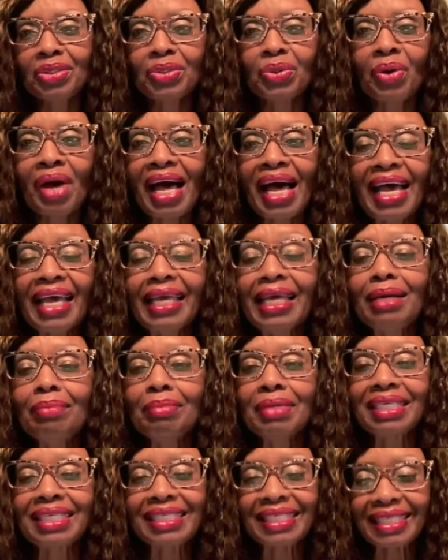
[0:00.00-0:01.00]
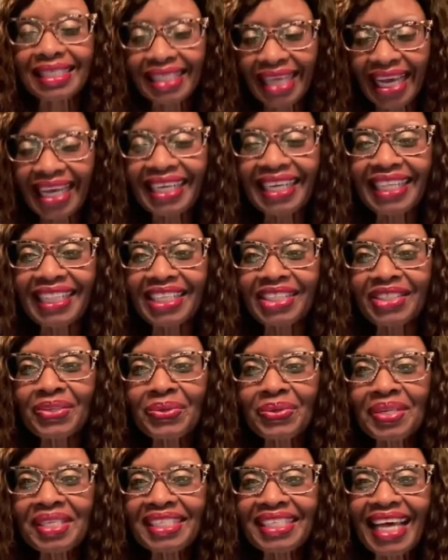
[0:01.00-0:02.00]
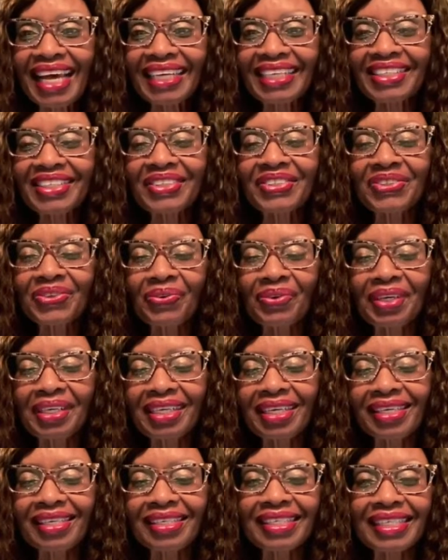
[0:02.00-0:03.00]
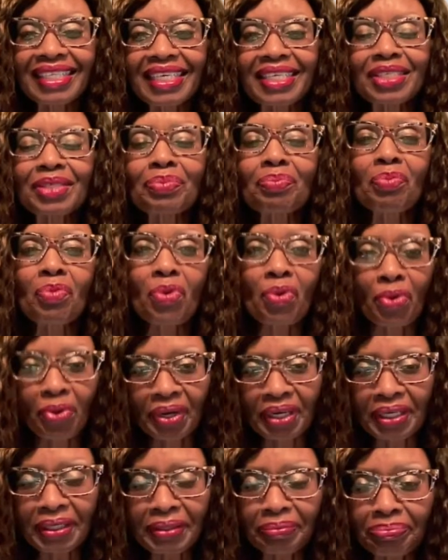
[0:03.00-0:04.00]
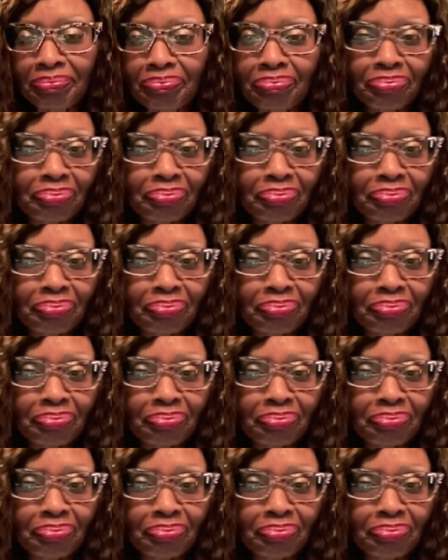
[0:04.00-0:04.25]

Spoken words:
So I am excited that you decided to join us this morning.